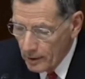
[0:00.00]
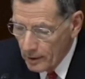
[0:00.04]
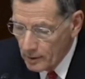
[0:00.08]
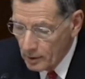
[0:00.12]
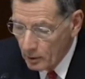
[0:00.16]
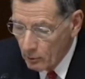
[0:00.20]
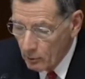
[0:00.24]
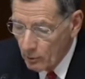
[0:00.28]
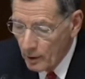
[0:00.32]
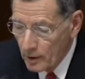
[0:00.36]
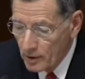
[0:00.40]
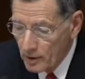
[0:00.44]

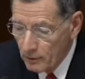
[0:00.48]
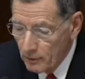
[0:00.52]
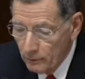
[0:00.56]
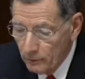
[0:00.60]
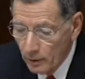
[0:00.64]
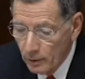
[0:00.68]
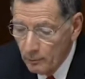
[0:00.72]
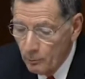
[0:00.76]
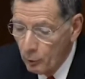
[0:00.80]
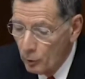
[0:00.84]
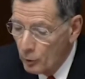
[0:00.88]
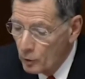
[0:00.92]
has
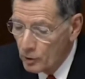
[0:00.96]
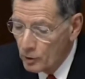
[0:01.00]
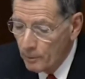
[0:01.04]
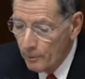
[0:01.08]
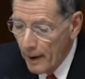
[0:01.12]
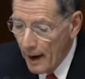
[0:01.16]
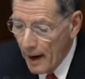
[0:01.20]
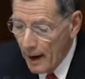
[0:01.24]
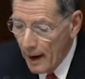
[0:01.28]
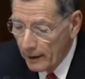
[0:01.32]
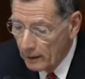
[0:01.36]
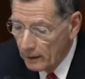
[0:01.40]
aggressively
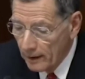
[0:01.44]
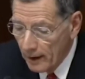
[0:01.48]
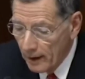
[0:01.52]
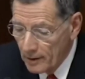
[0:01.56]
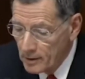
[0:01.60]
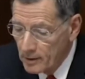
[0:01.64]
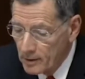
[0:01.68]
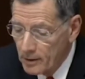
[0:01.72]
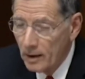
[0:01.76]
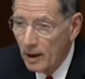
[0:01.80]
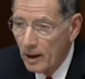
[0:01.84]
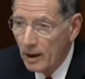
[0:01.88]
pushed back
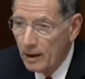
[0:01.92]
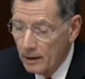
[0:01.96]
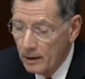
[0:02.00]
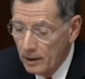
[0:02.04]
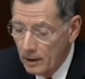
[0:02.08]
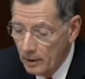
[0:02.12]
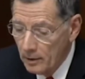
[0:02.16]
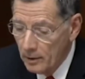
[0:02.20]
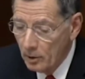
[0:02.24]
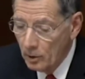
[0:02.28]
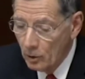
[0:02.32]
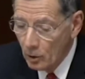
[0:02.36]
against the
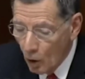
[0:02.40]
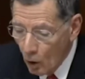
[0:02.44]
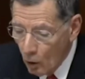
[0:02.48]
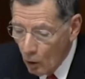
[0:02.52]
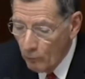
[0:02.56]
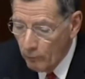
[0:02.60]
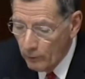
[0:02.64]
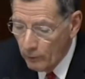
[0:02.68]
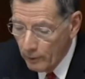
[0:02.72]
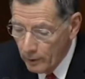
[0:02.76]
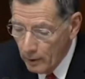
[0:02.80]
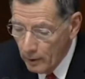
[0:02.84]
idea that
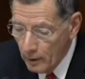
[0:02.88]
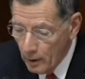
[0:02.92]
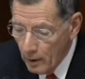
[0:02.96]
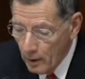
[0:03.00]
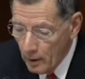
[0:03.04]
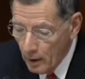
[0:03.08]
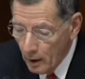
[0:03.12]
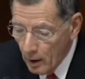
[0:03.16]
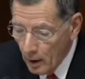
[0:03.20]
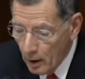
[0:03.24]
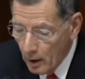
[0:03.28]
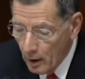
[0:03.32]
COVID
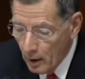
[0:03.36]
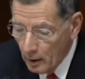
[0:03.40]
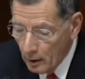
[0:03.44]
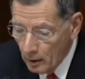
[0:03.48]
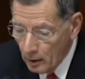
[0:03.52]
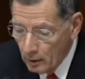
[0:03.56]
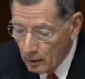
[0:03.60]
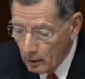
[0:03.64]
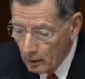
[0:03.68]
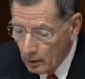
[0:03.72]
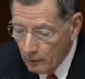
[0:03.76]
uh,